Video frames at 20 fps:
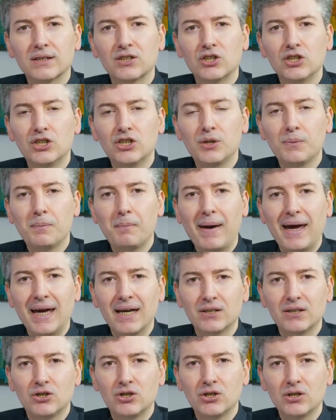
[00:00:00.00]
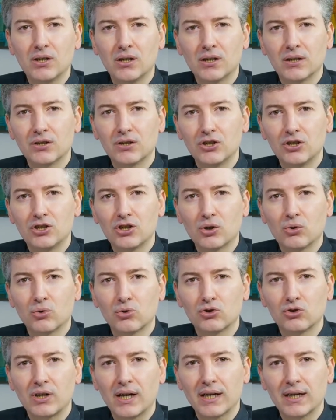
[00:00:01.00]
So what we
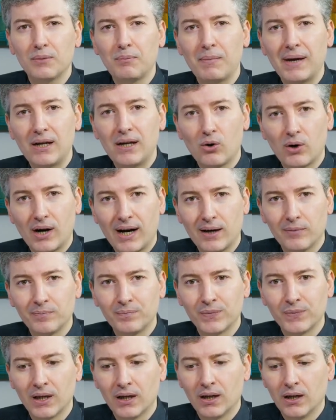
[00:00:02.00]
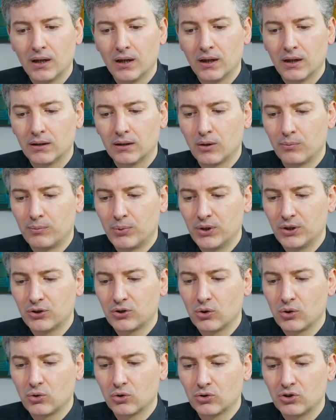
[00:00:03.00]
measure, we can improve.
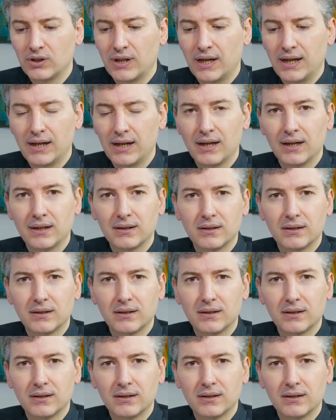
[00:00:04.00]
So that's why I